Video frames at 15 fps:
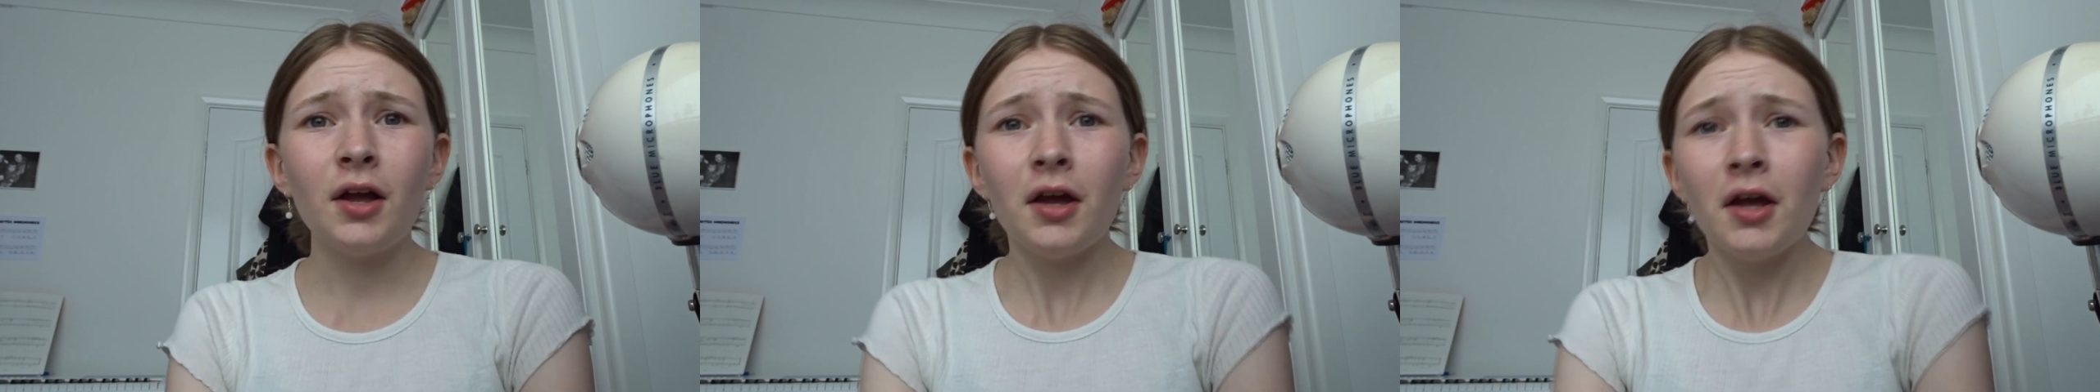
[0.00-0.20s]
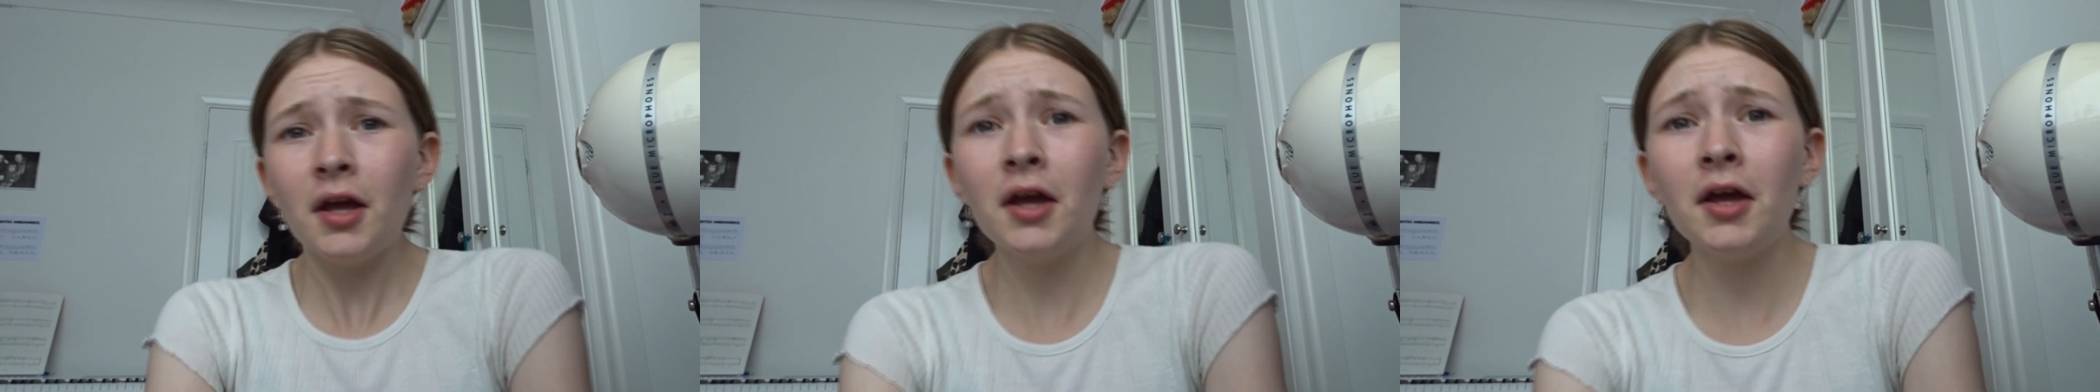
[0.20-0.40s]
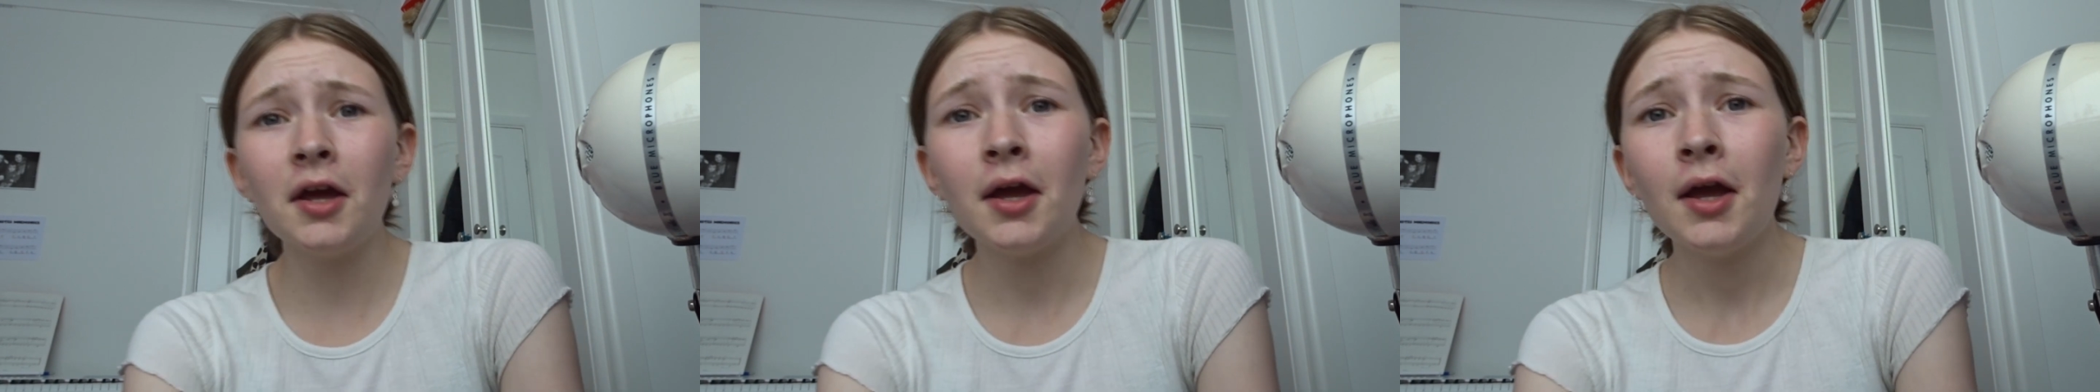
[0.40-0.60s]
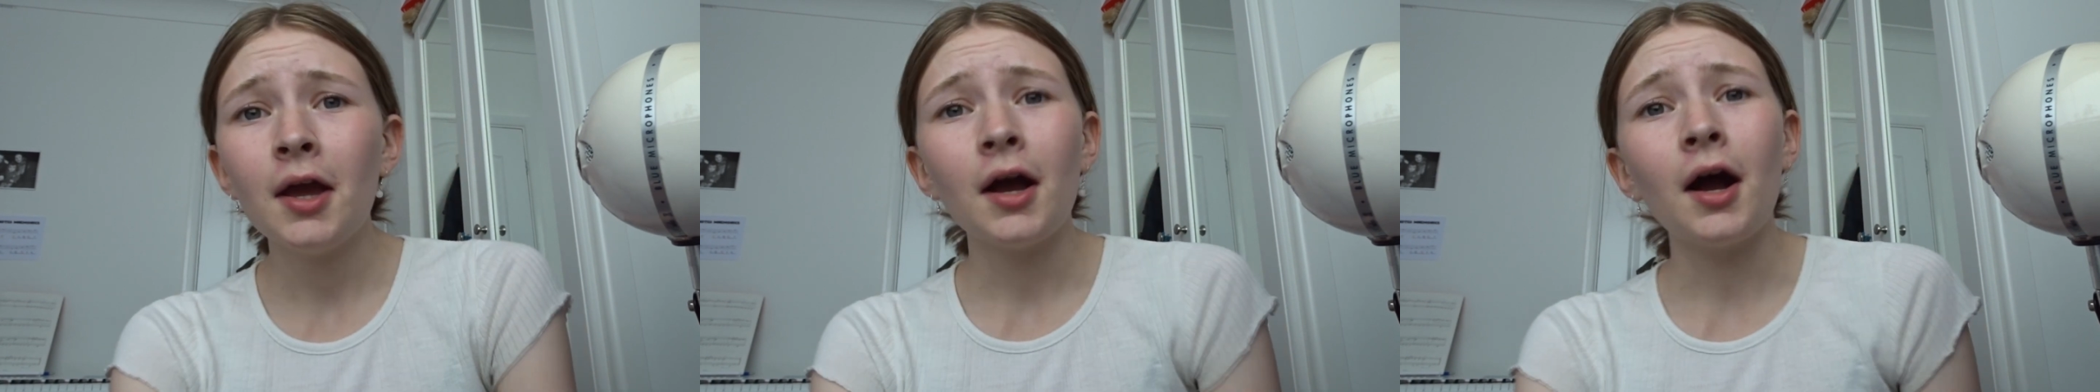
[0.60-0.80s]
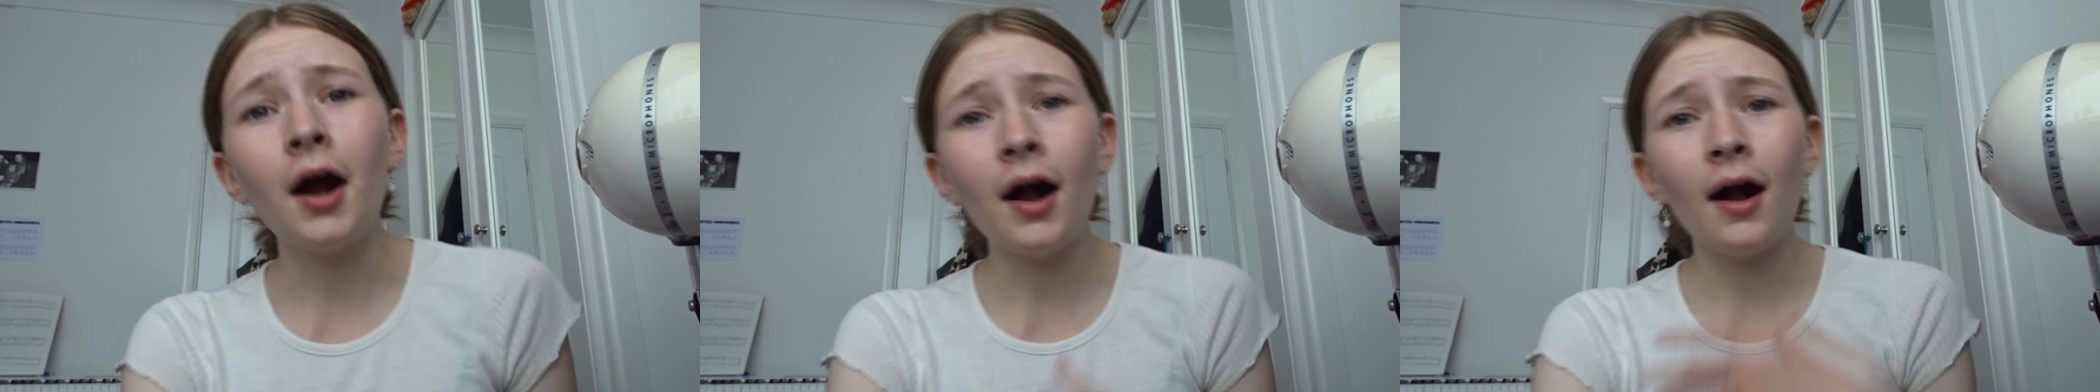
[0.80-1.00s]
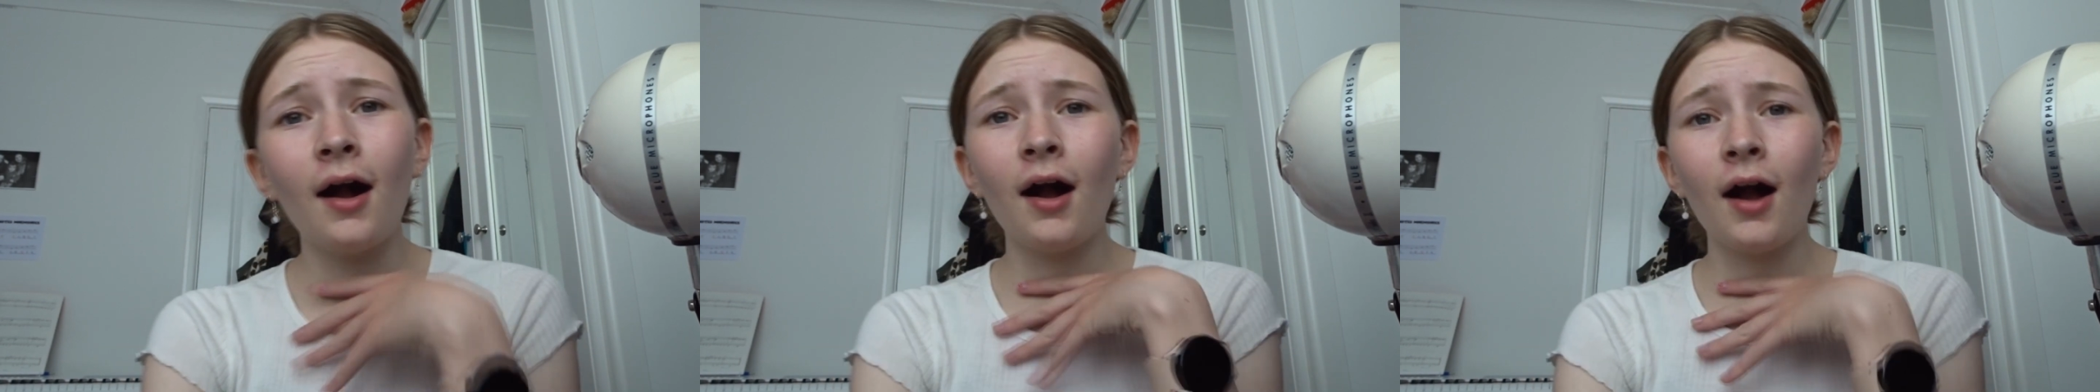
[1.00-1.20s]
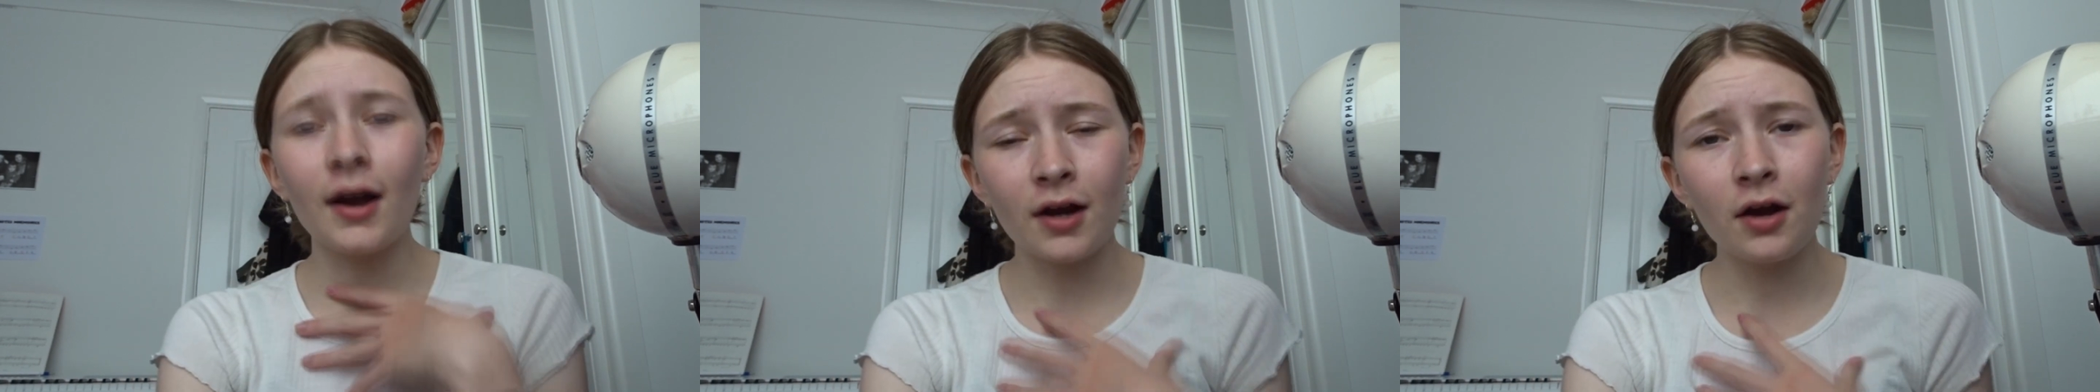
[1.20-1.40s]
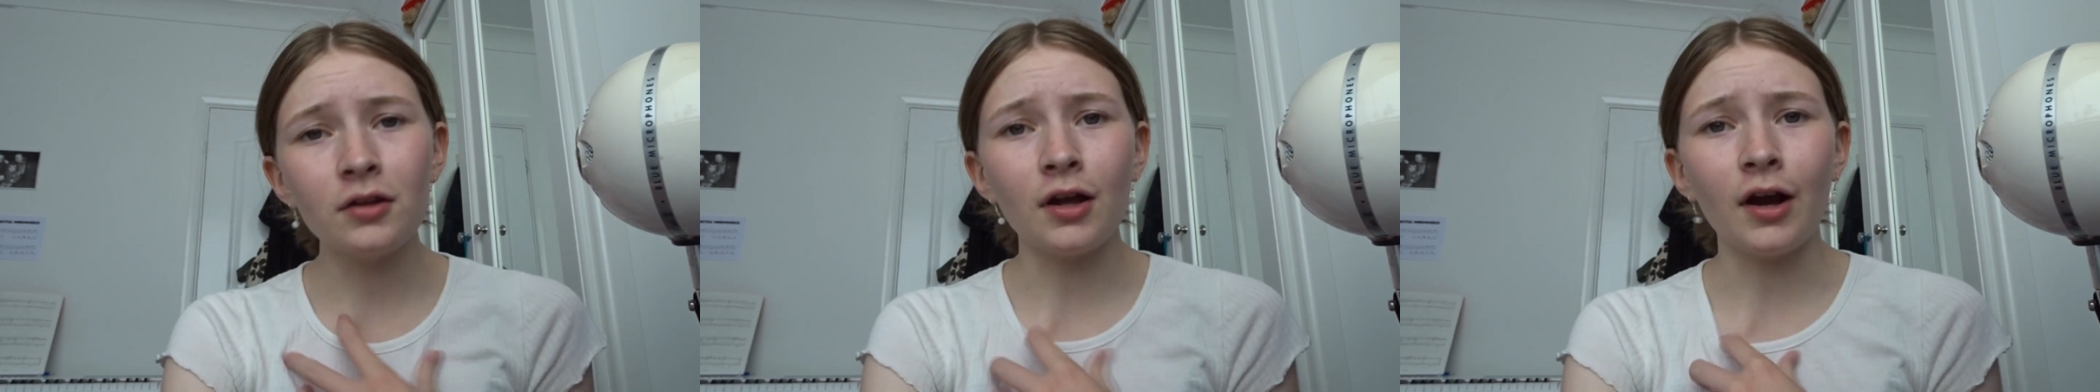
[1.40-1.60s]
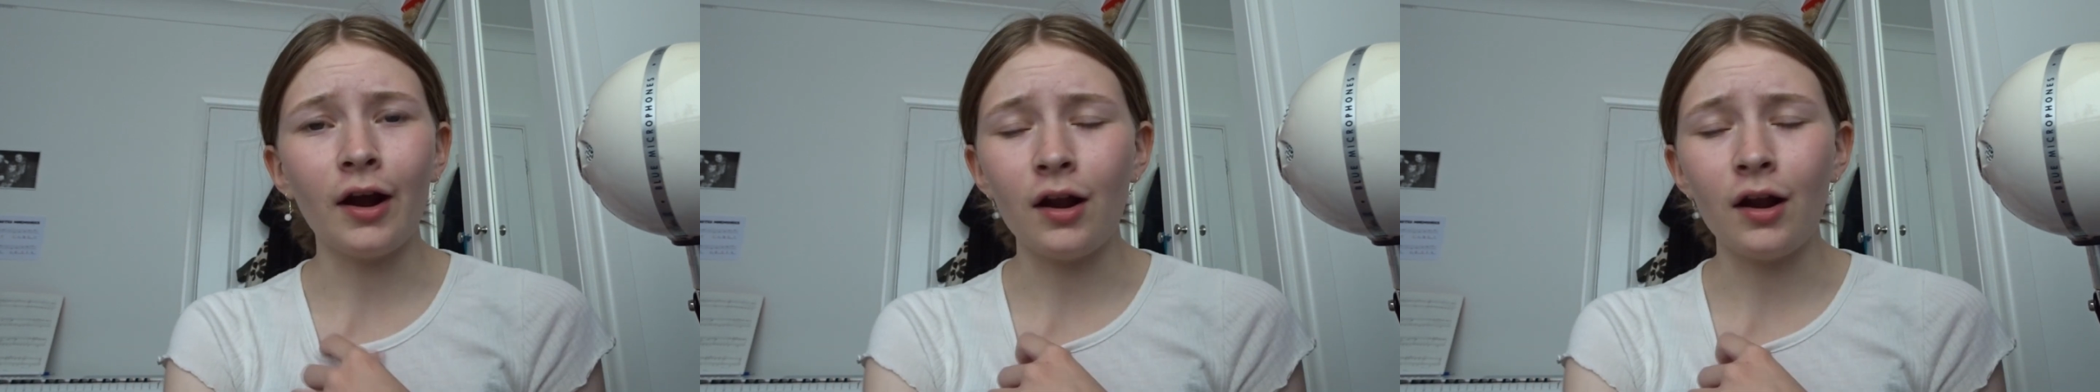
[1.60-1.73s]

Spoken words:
I can't lie,